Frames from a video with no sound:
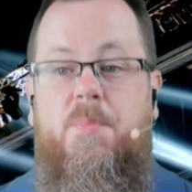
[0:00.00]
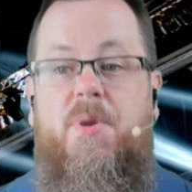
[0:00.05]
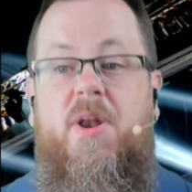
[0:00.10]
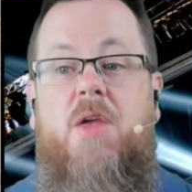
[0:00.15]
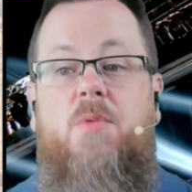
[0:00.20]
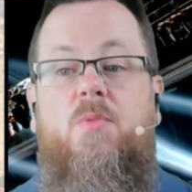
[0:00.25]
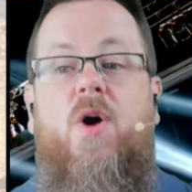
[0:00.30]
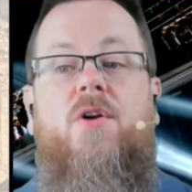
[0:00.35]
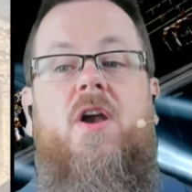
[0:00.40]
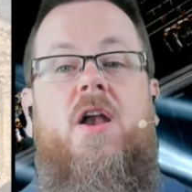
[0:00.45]

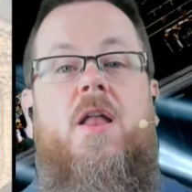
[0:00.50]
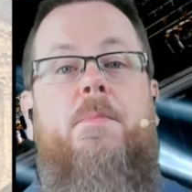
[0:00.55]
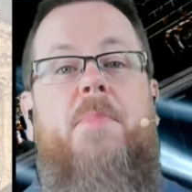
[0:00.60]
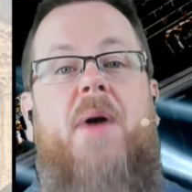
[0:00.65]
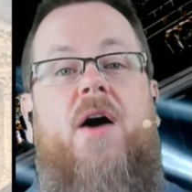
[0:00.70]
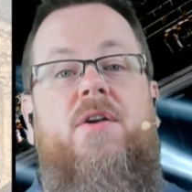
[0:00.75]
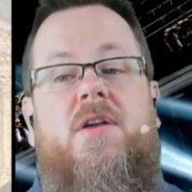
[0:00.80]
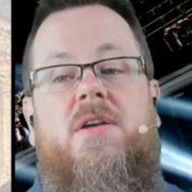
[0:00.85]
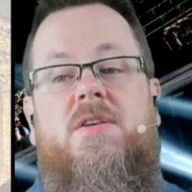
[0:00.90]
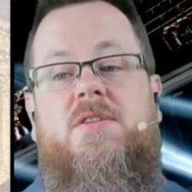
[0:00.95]
But he wrote it
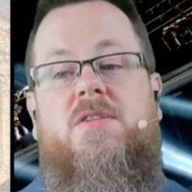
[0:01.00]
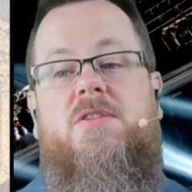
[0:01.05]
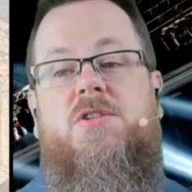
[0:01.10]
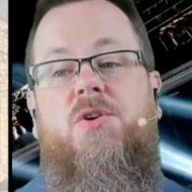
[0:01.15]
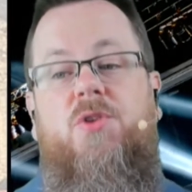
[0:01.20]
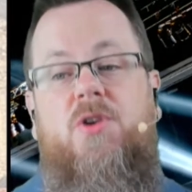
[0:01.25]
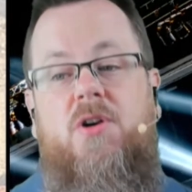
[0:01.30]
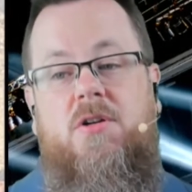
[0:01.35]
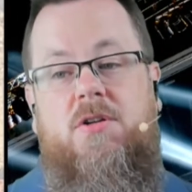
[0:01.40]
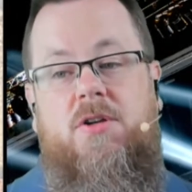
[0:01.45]
about
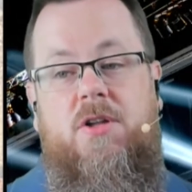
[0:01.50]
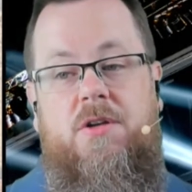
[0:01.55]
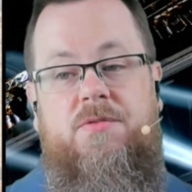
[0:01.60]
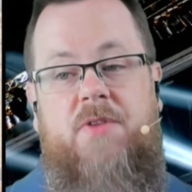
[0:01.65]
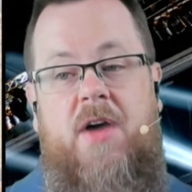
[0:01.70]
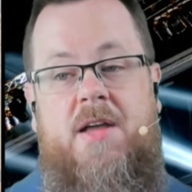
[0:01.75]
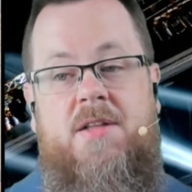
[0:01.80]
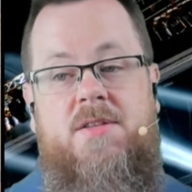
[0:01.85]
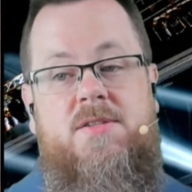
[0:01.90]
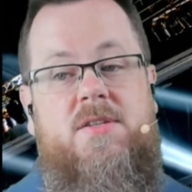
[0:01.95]
historical
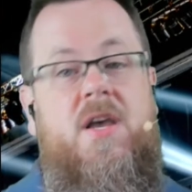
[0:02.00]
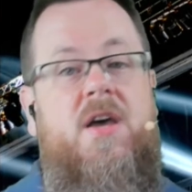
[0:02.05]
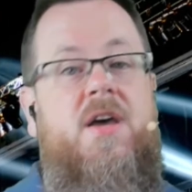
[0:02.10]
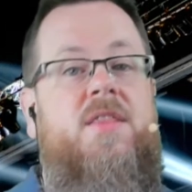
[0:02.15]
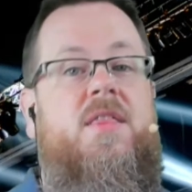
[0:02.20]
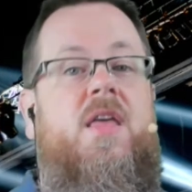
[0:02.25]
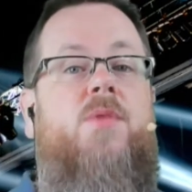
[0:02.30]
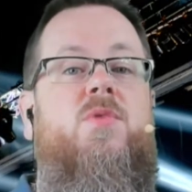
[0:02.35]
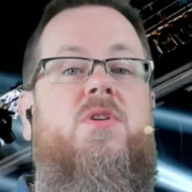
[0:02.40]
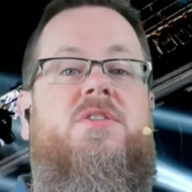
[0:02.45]
events
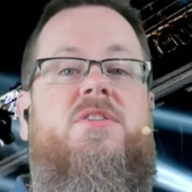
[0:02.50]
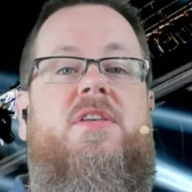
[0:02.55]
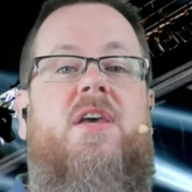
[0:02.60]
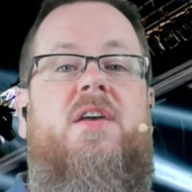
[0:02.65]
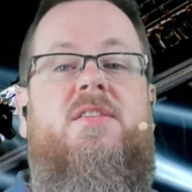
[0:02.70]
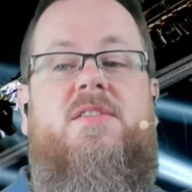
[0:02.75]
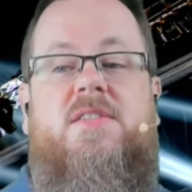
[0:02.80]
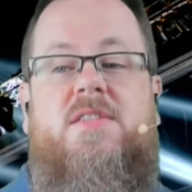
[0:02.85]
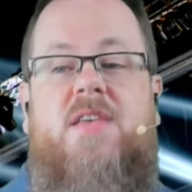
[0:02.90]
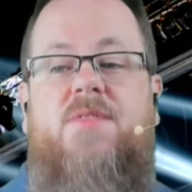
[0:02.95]
that were
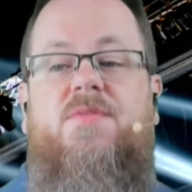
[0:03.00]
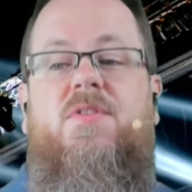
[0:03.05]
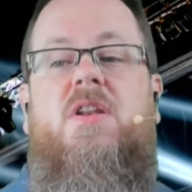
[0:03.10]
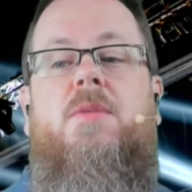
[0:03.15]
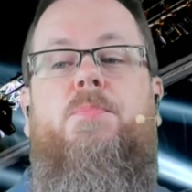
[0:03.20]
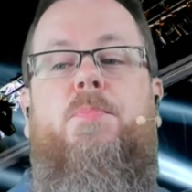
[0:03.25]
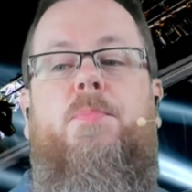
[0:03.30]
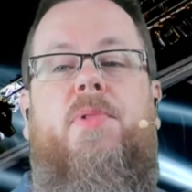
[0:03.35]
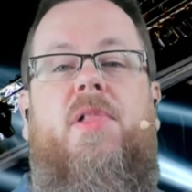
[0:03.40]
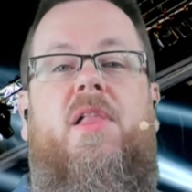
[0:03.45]
set
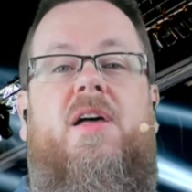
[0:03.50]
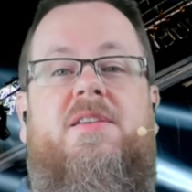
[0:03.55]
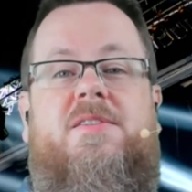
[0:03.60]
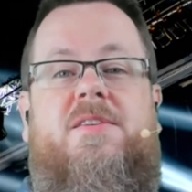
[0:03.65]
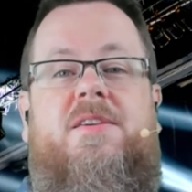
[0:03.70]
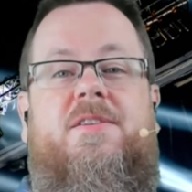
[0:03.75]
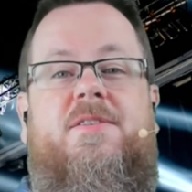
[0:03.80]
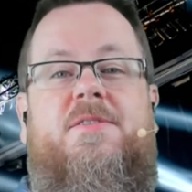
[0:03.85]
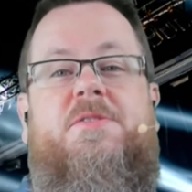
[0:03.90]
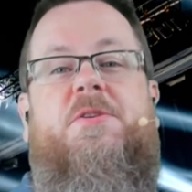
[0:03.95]
70
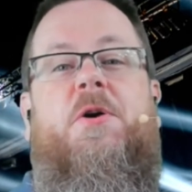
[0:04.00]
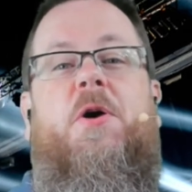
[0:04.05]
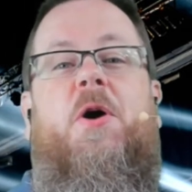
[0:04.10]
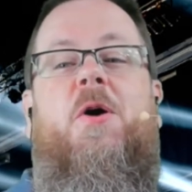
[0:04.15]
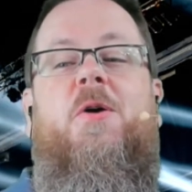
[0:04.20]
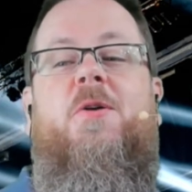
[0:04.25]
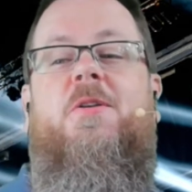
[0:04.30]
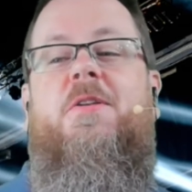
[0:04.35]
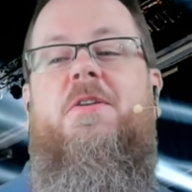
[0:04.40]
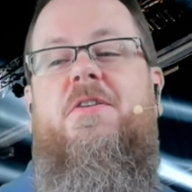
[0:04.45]
plus years
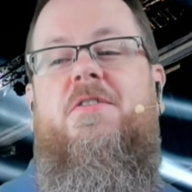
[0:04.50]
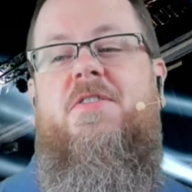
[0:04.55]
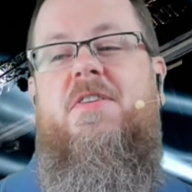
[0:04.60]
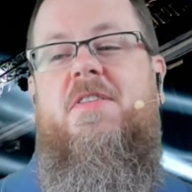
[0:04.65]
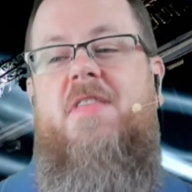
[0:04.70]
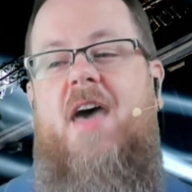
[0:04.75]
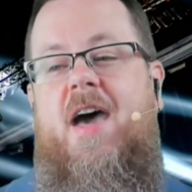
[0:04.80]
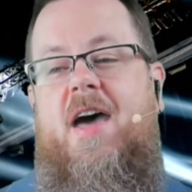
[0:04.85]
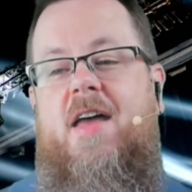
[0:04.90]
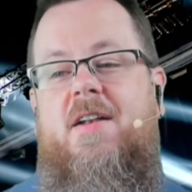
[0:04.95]
earlier
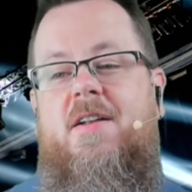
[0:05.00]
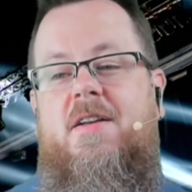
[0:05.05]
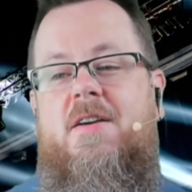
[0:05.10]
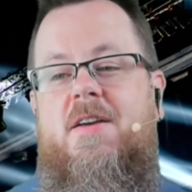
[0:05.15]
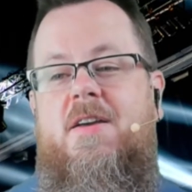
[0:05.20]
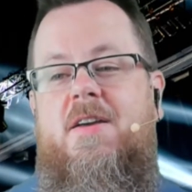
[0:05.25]
than that,